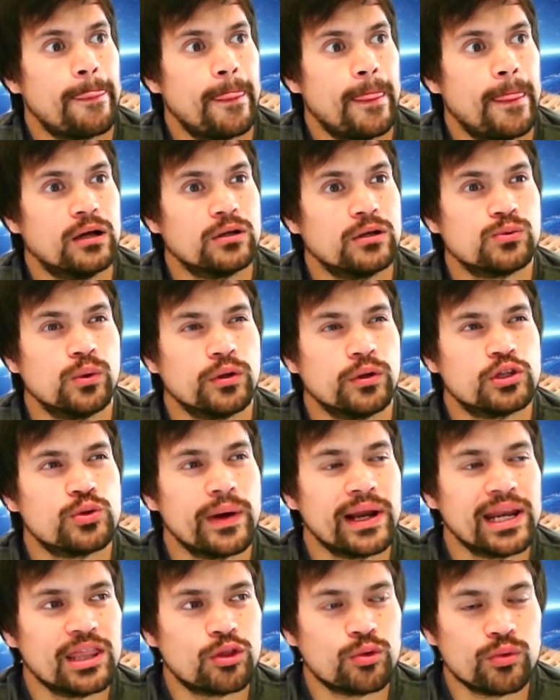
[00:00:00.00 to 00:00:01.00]
I was what
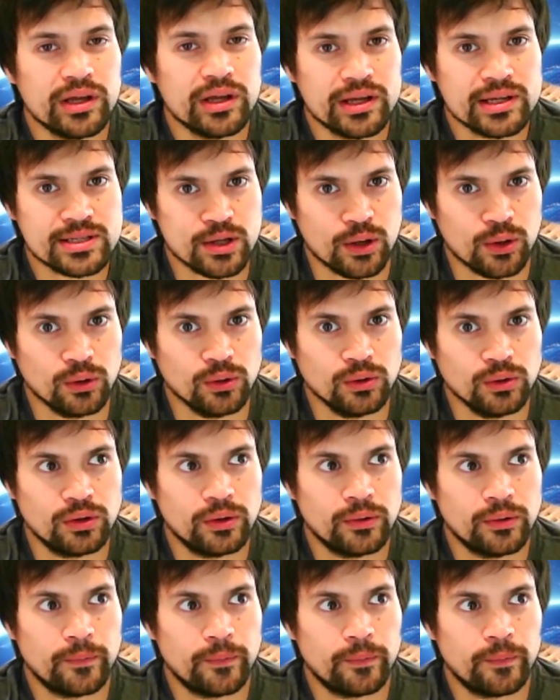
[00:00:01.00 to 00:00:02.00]
23 years old,
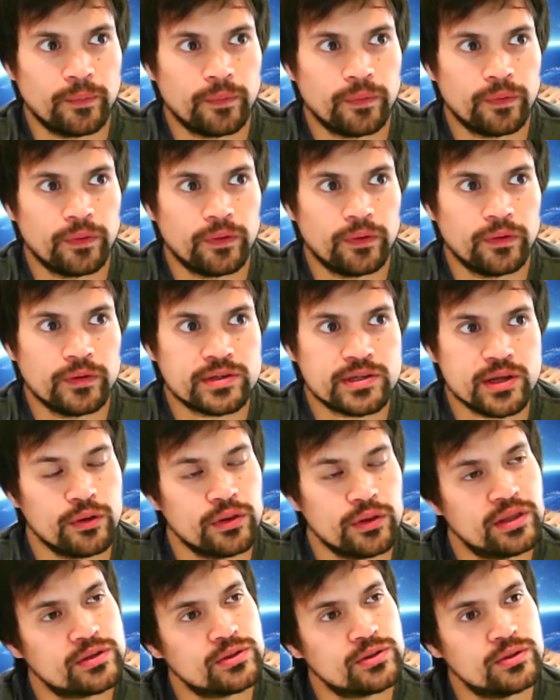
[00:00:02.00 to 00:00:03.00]
so
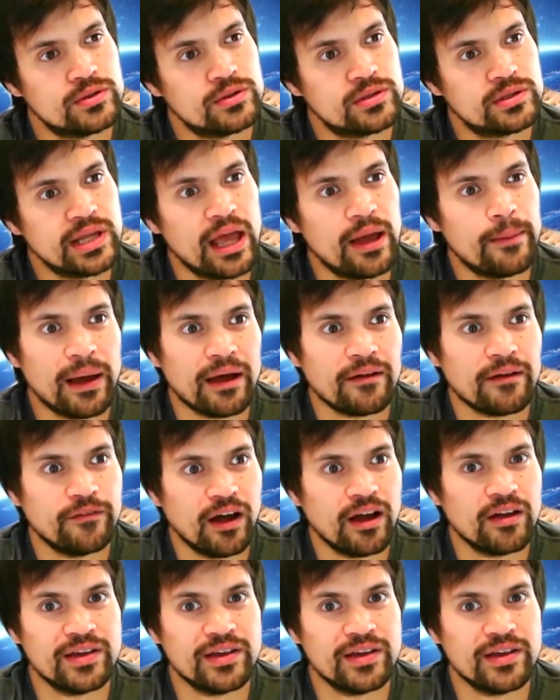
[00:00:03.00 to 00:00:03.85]
this was yeah about five